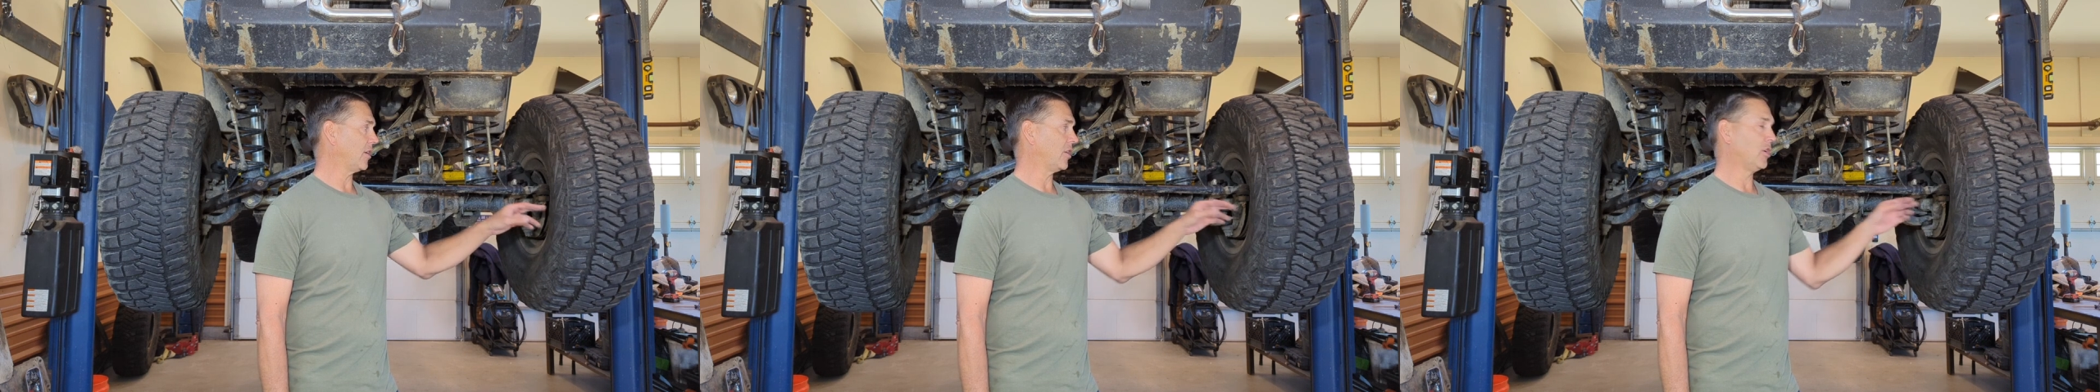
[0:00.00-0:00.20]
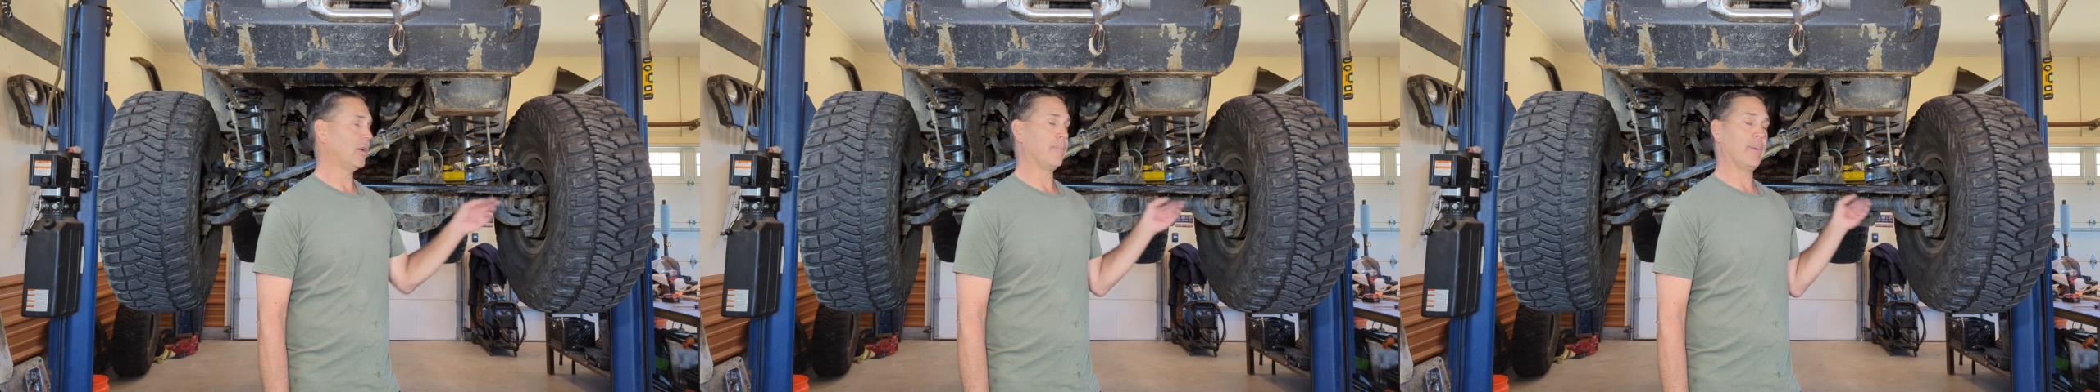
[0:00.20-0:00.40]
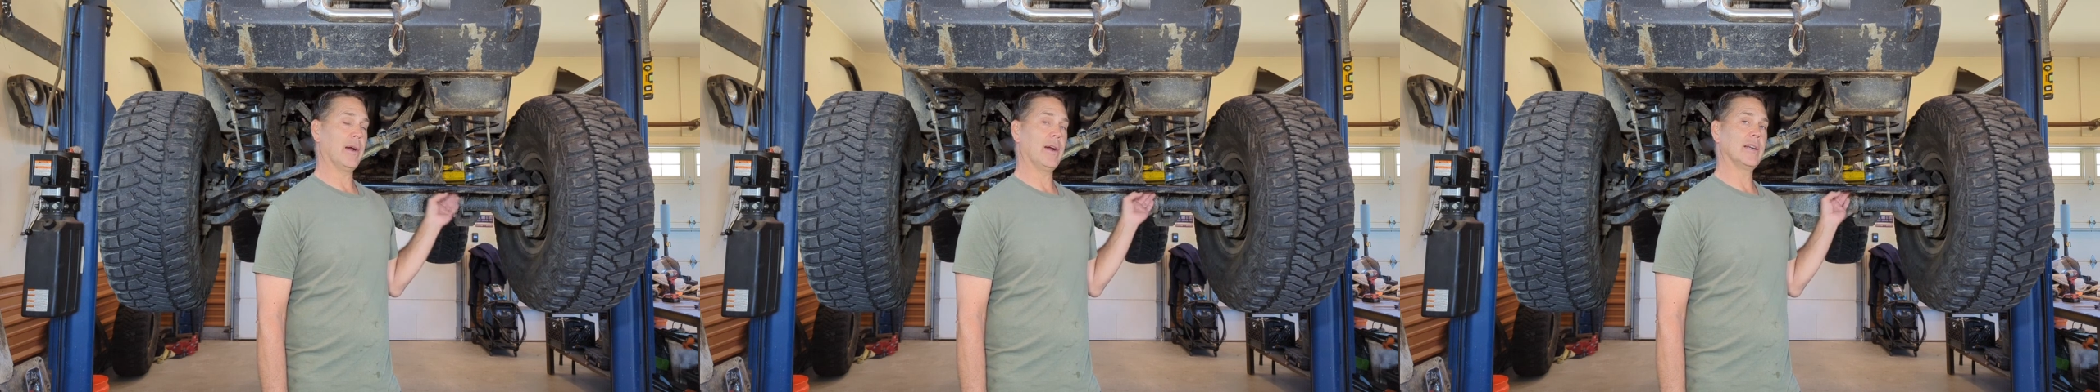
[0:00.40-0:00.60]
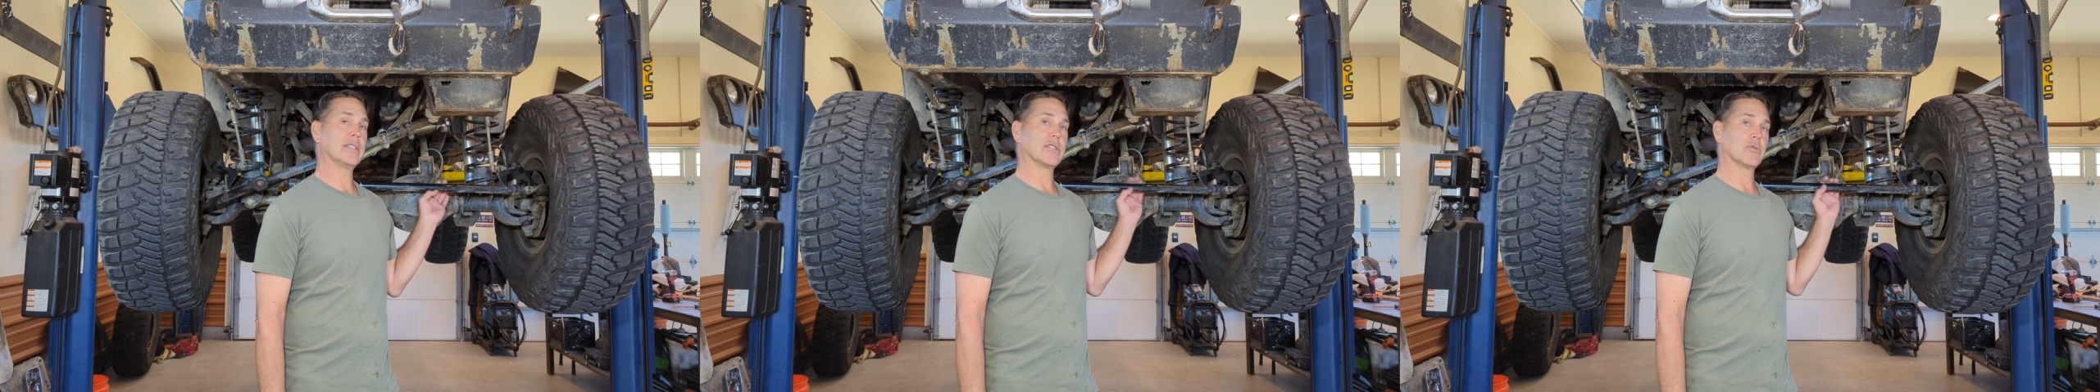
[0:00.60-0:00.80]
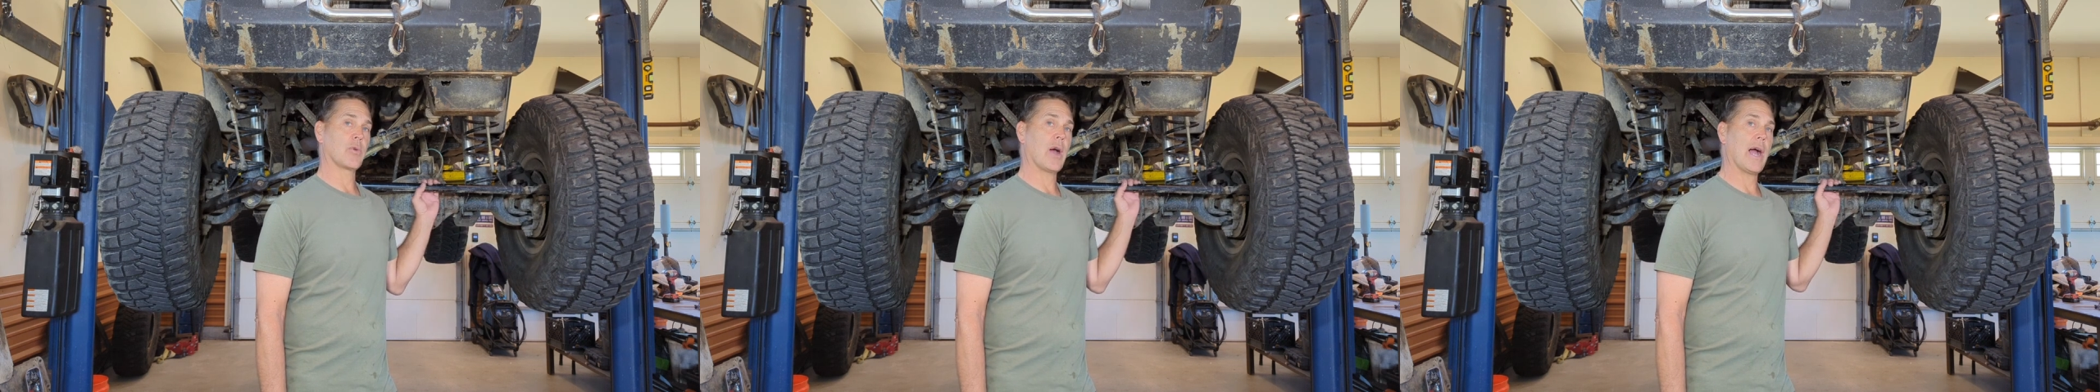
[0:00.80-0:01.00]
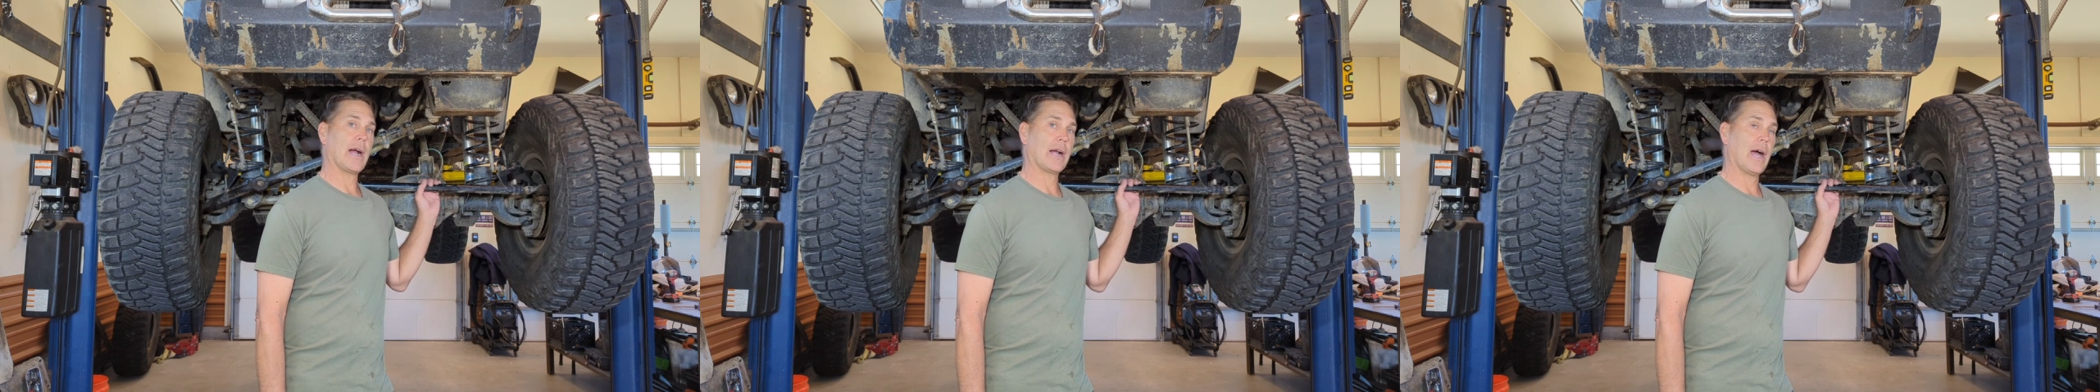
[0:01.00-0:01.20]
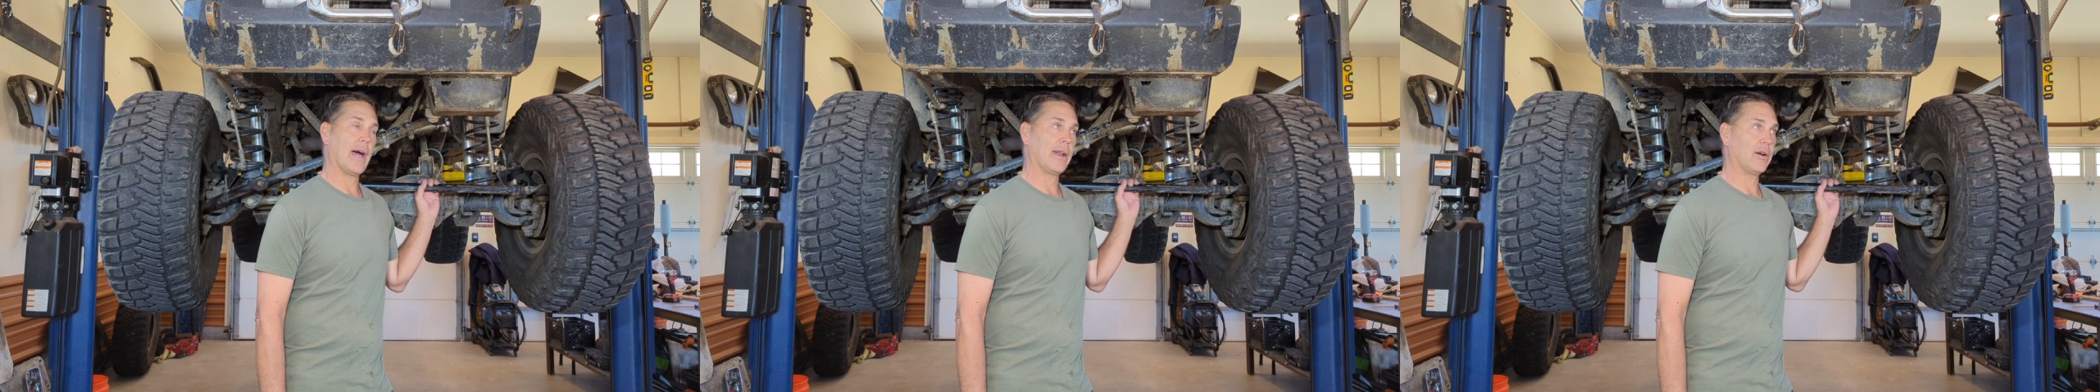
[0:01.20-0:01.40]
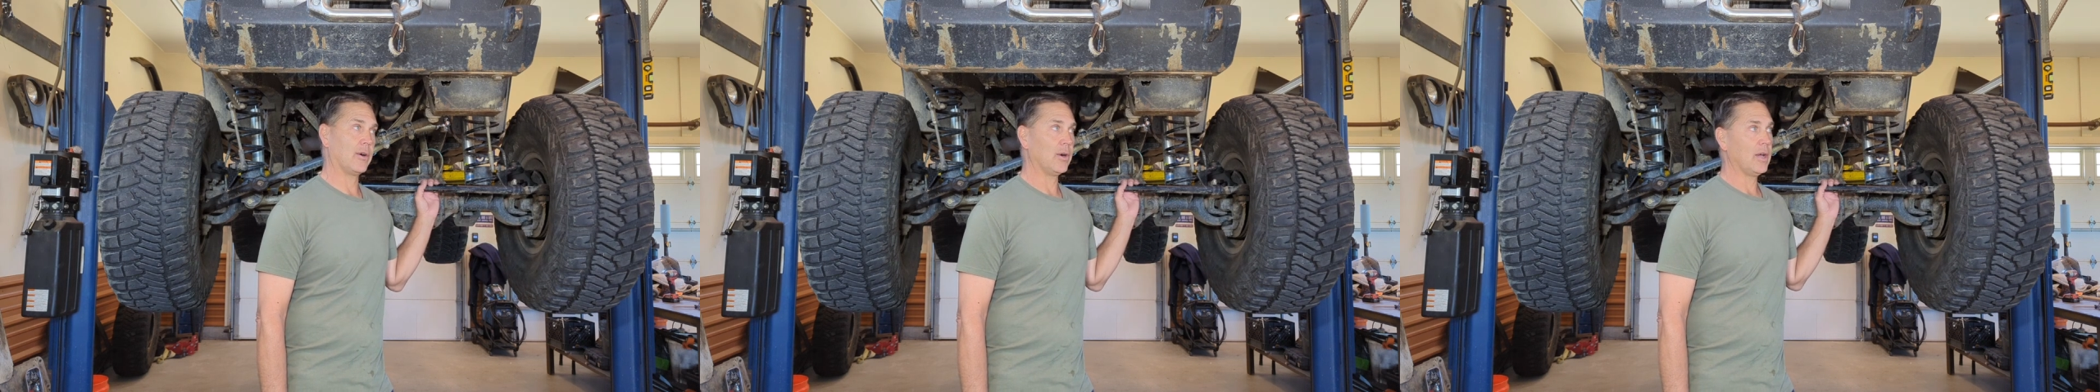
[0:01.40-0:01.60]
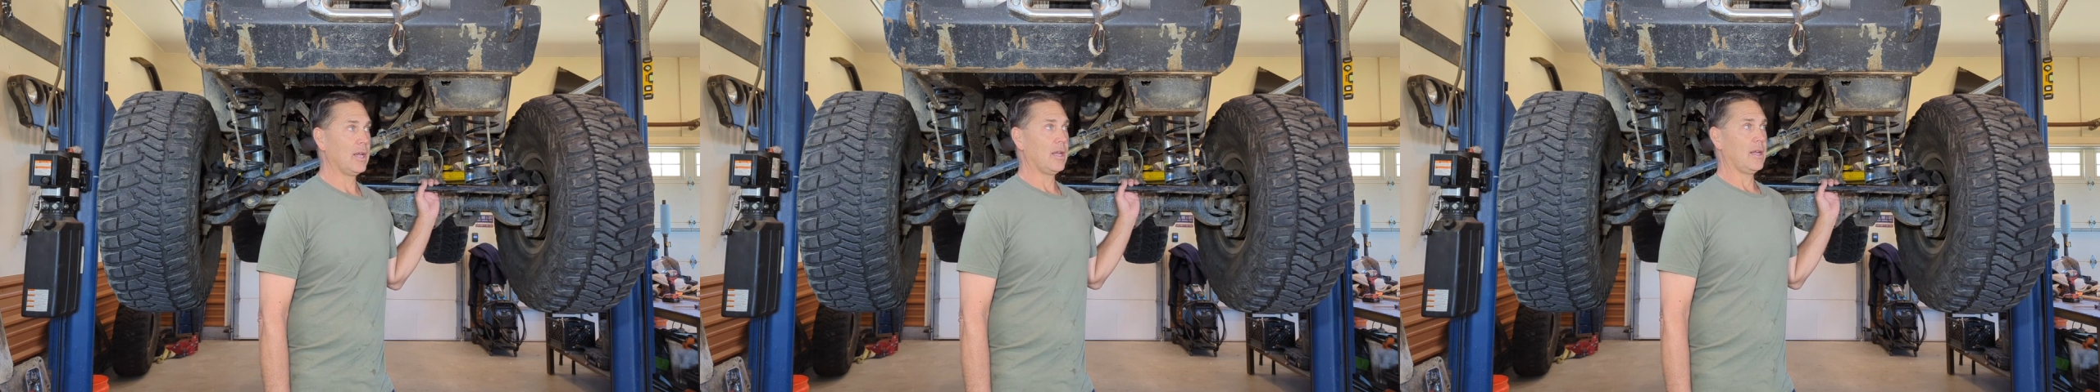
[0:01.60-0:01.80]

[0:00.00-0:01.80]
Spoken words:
on unit bearings is Rock Auto.